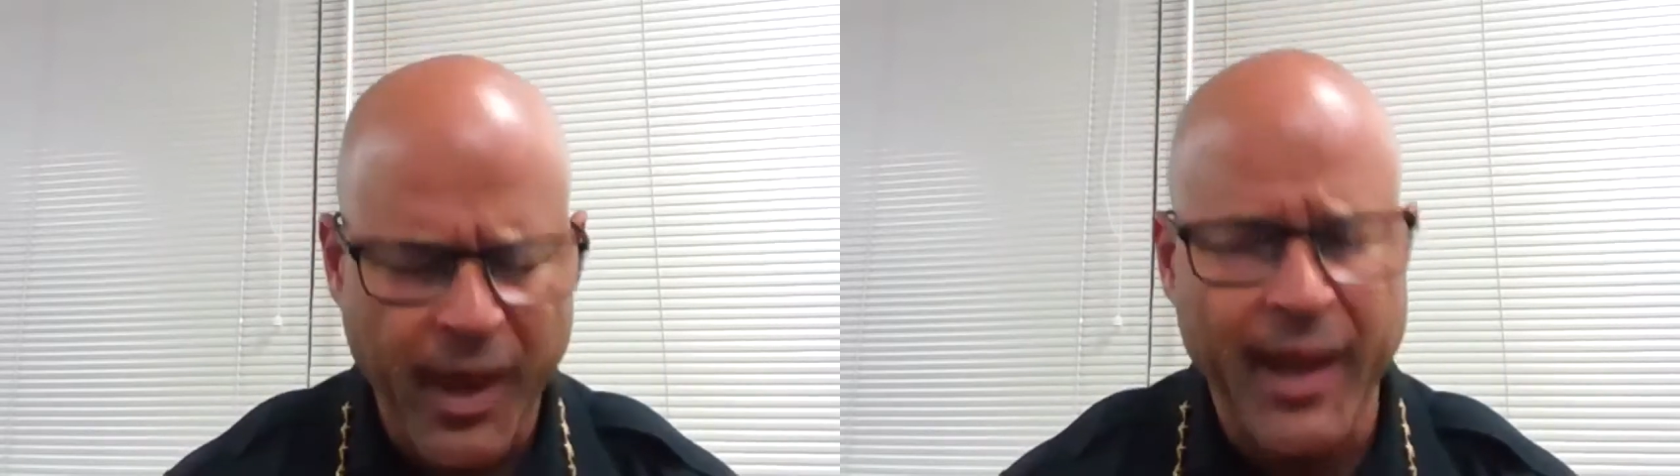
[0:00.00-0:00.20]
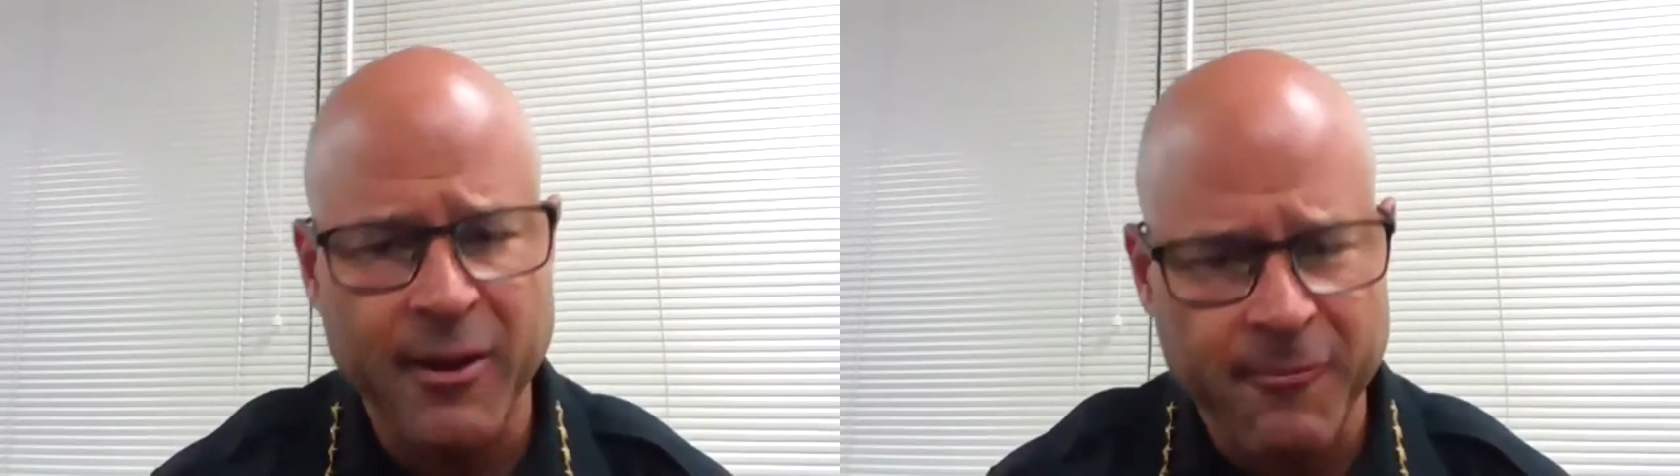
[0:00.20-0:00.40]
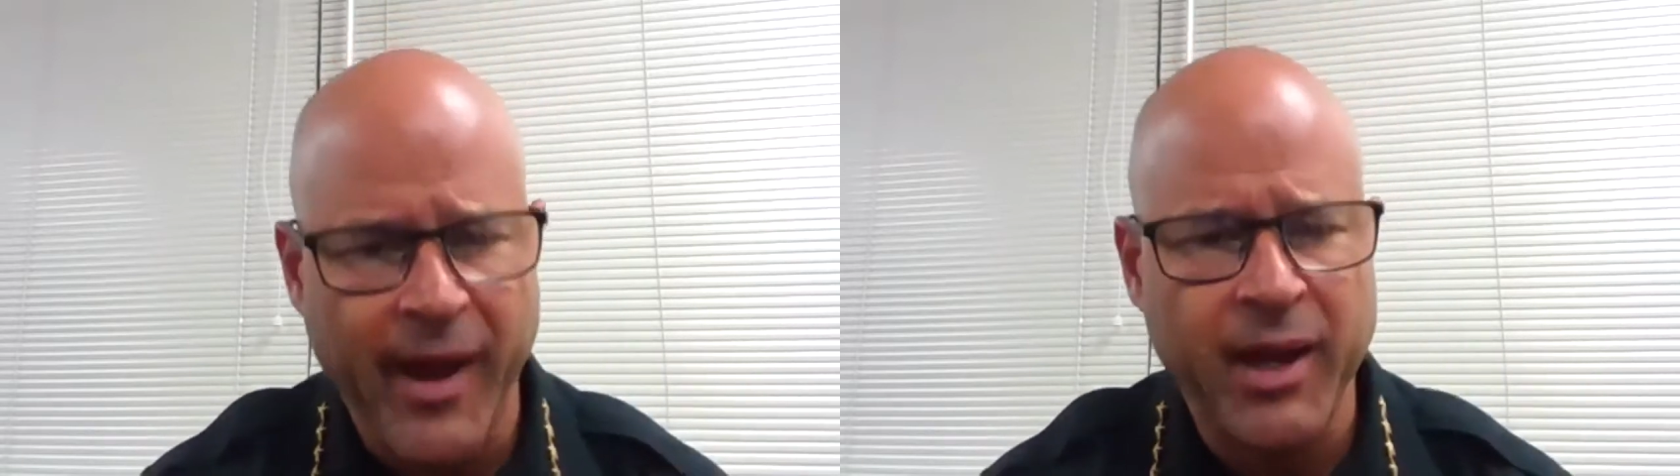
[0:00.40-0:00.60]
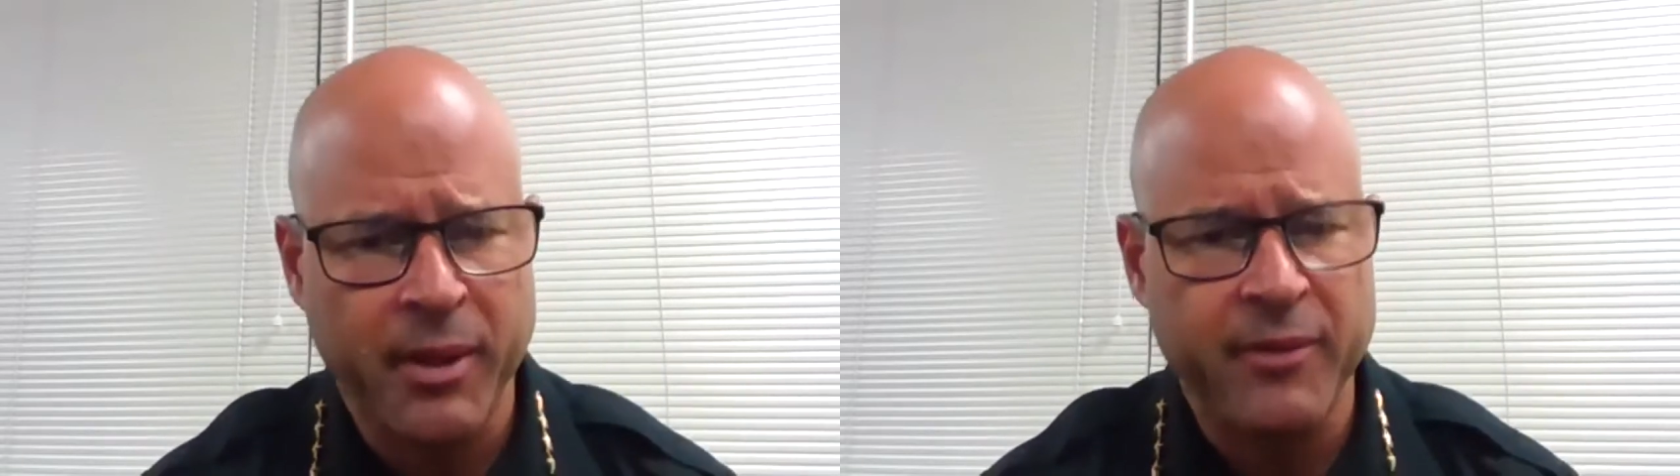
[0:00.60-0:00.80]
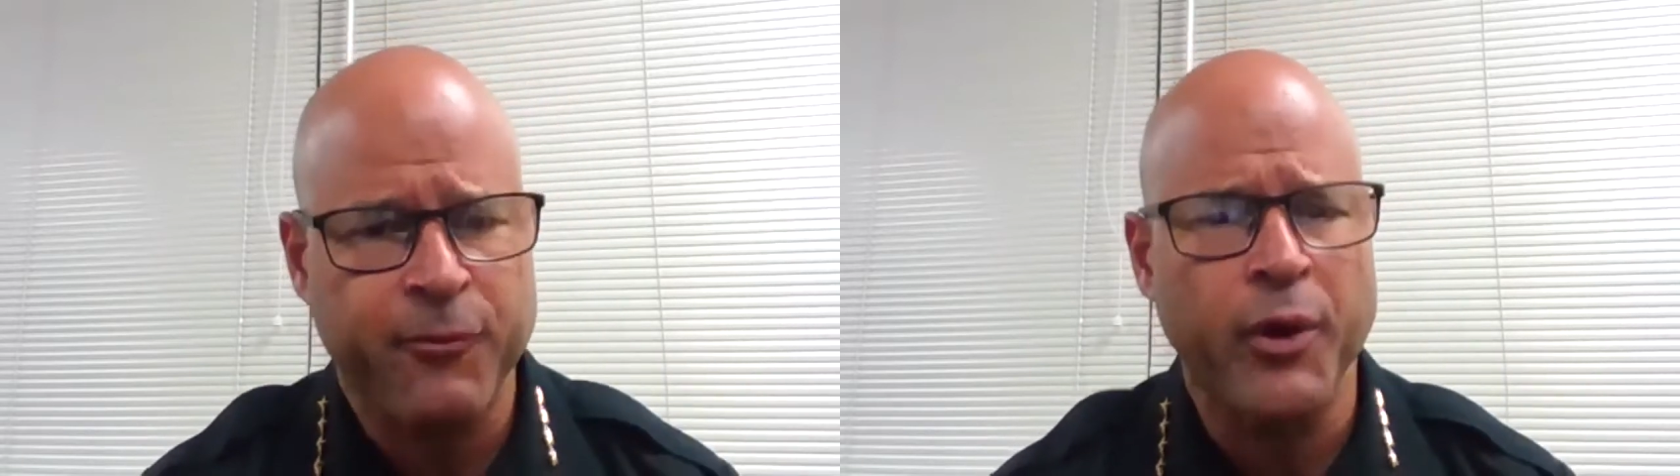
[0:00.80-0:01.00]
I got invited
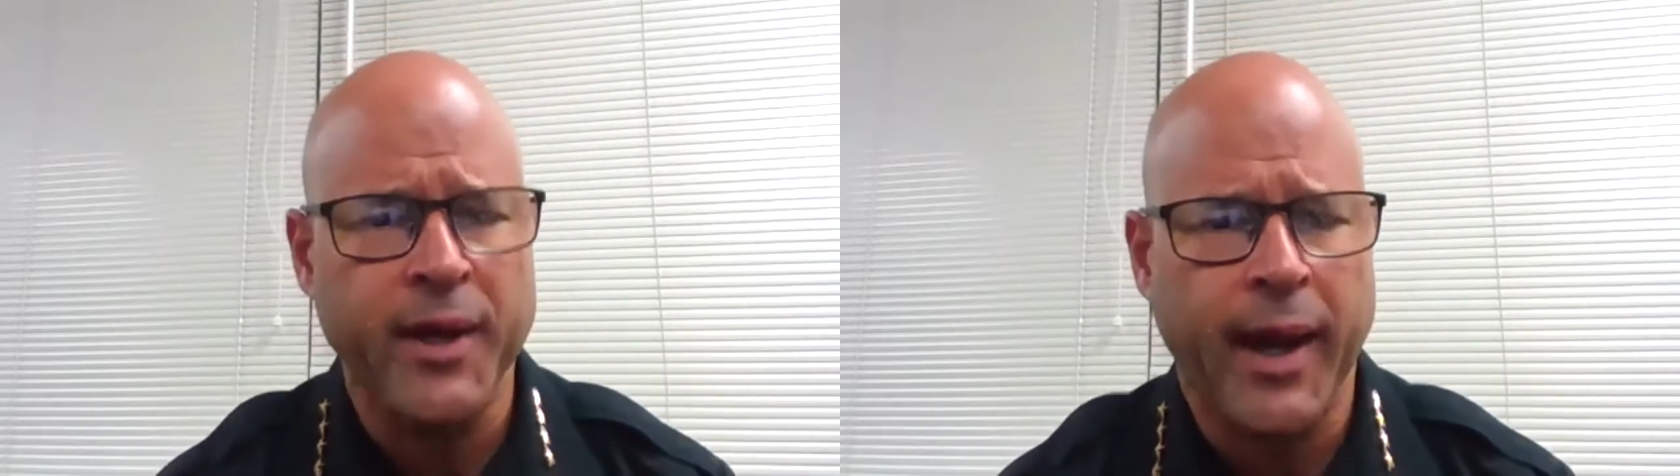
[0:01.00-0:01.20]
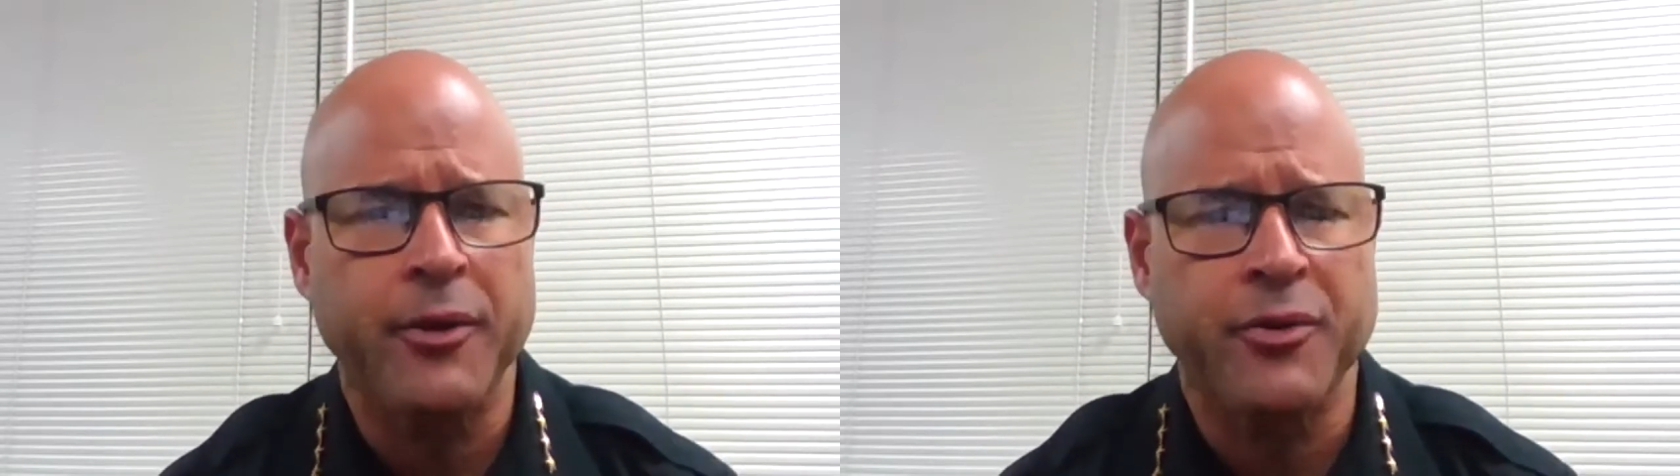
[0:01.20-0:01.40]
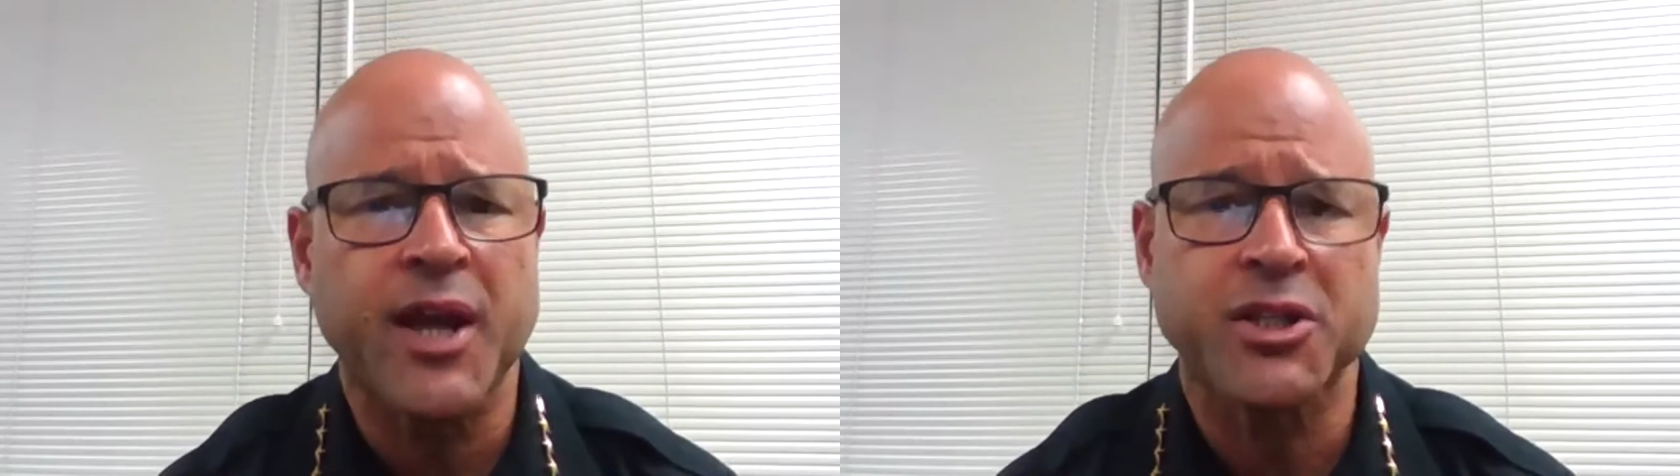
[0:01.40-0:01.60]
by the 49ers